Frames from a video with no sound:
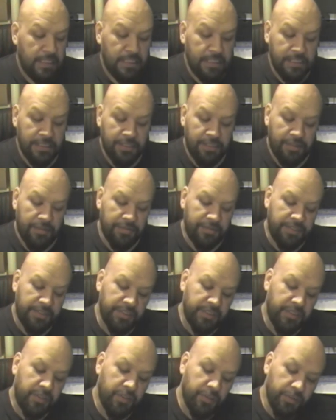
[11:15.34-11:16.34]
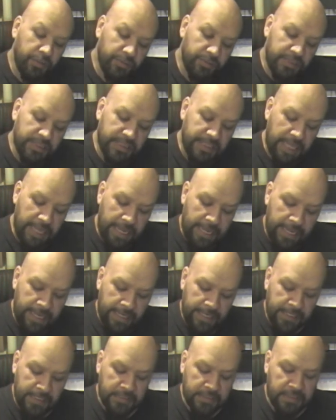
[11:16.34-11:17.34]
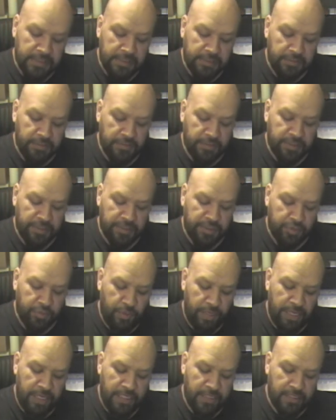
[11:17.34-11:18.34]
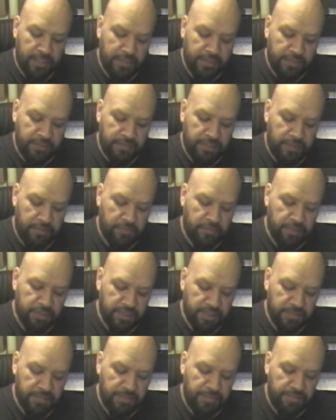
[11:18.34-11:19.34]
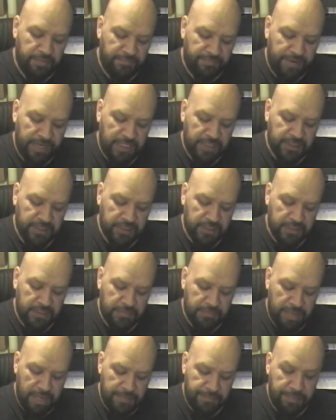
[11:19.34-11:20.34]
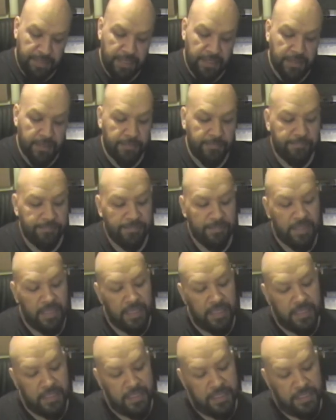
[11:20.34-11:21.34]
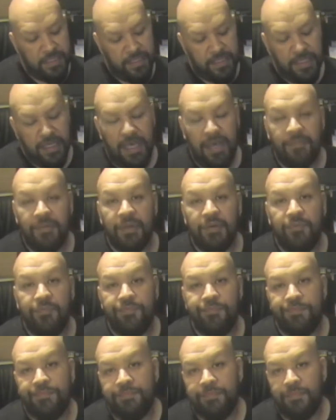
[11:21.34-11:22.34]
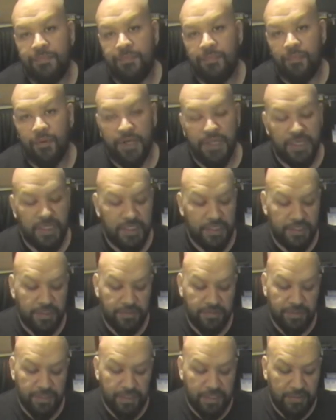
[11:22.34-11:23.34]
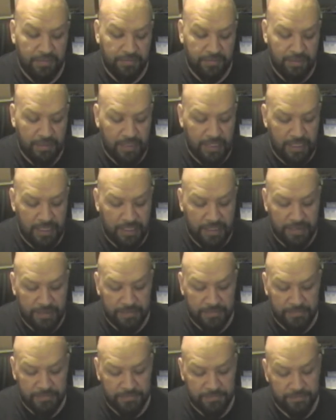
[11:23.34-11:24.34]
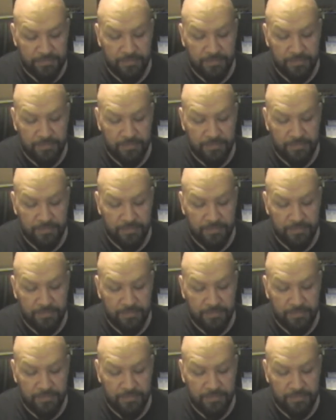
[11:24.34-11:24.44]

you know, there's glue stains, you know, the suede, there were some imperfections in my pair. I mean, what are you going to do, you know?